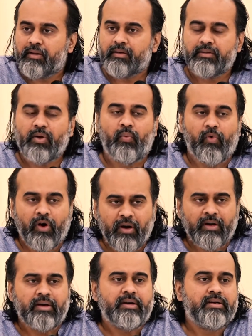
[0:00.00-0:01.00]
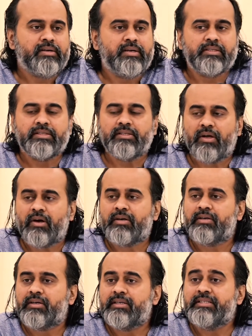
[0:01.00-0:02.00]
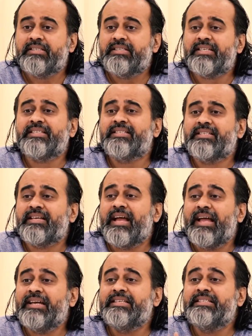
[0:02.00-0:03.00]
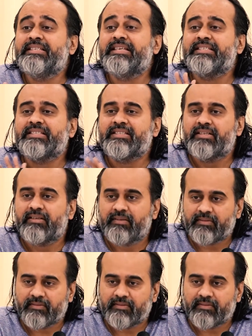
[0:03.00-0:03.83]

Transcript: The world does not just exist.